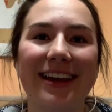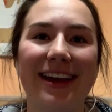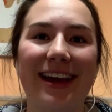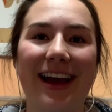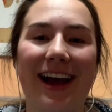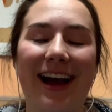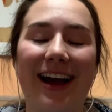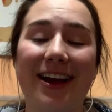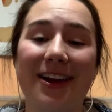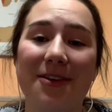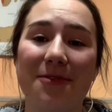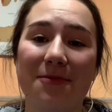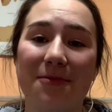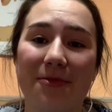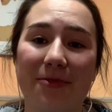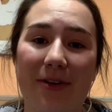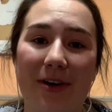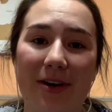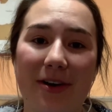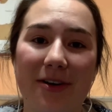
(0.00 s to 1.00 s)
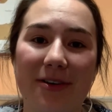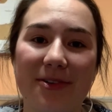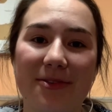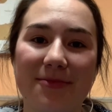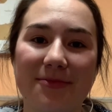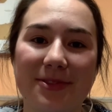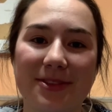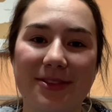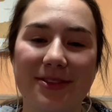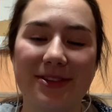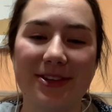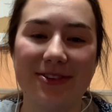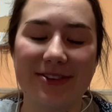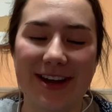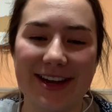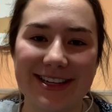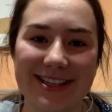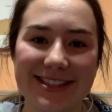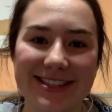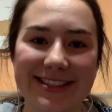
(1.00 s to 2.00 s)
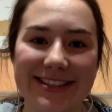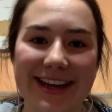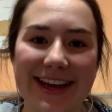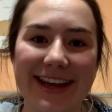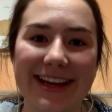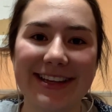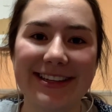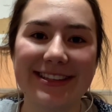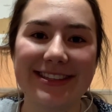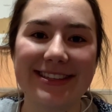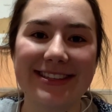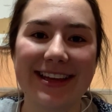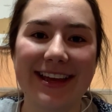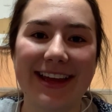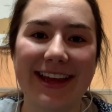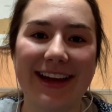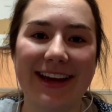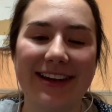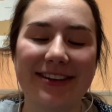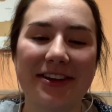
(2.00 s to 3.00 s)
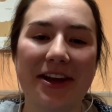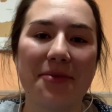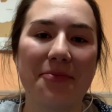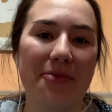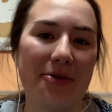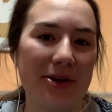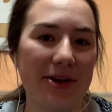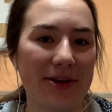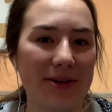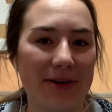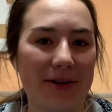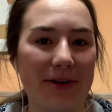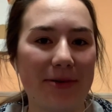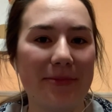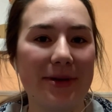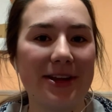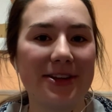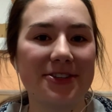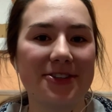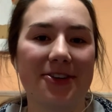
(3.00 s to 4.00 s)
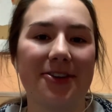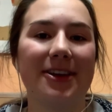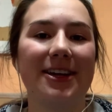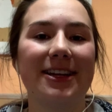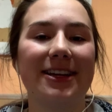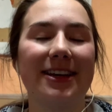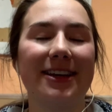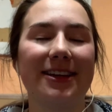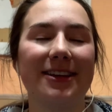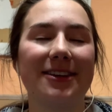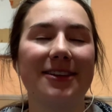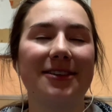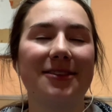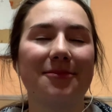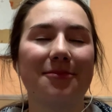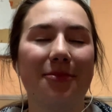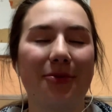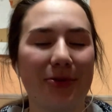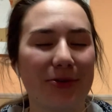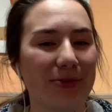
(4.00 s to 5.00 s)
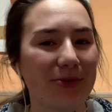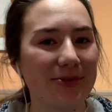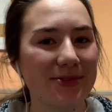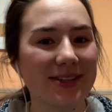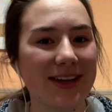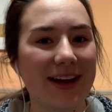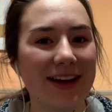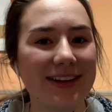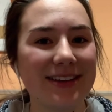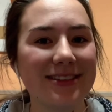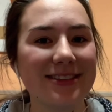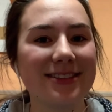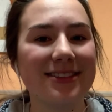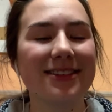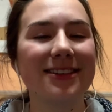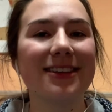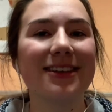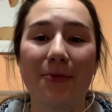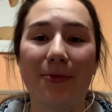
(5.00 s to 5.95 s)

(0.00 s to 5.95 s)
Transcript: I am from the United States and I'm planning on majoring in political science.